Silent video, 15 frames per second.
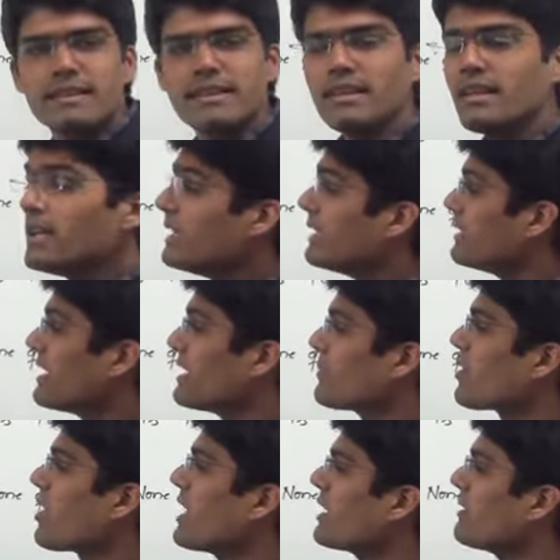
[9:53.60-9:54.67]
3, their
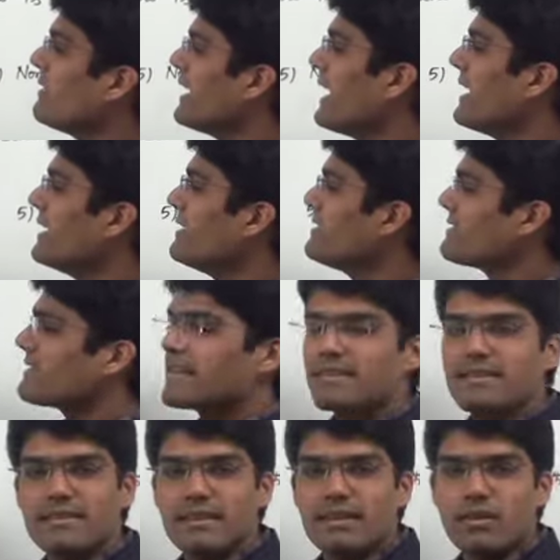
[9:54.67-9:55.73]
product will end in 6,
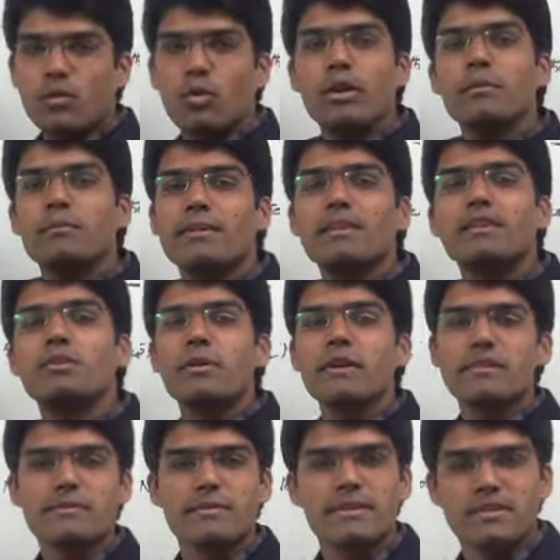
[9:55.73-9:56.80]
going by the
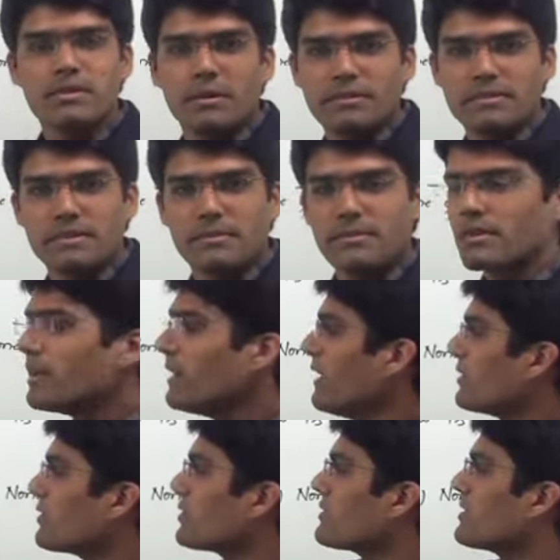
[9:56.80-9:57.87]
unit space concept.
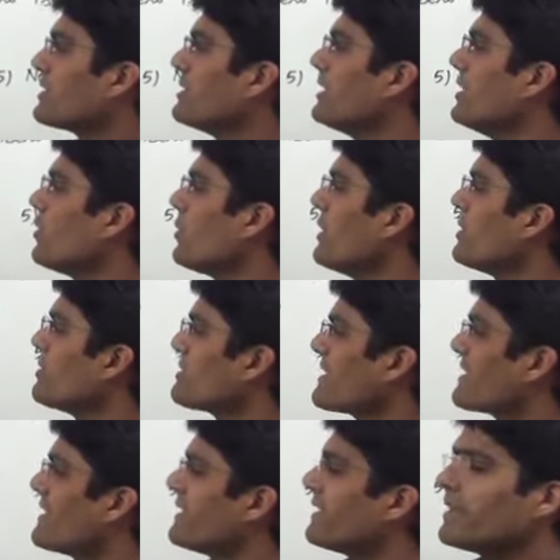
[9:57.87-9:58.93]
So 62 into
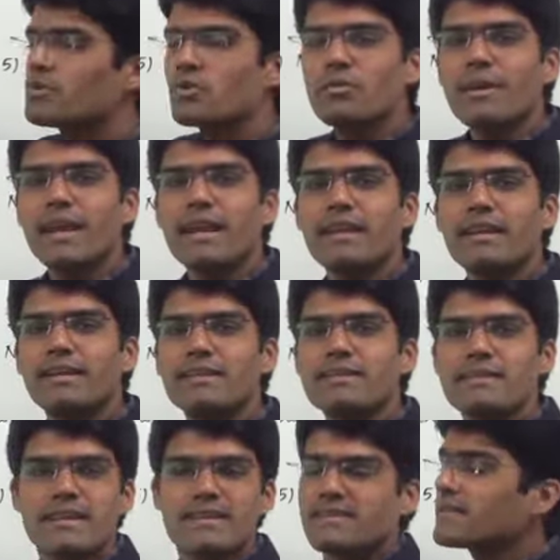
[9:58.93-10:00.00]
63 should be ending
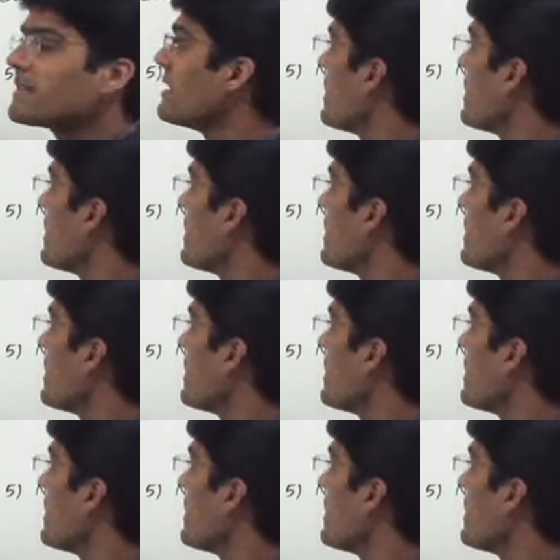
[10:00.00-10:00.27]
in 6.